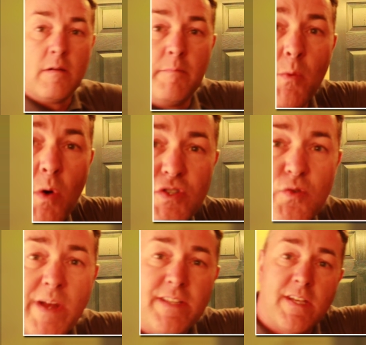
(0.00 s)
My one
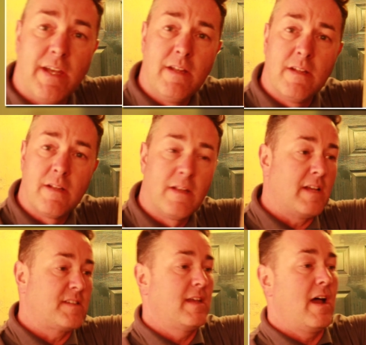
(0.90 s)
twenty,
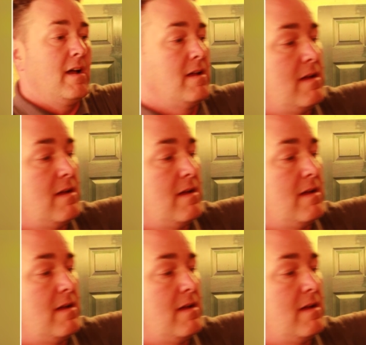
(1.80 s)
that's that